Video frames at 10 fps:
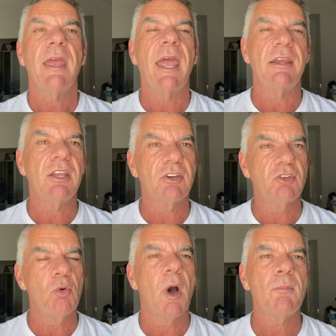And he could
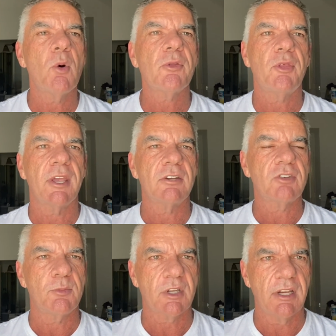do one more thing in
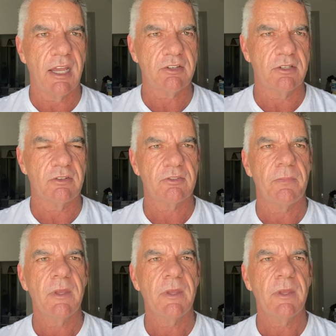terms of connections.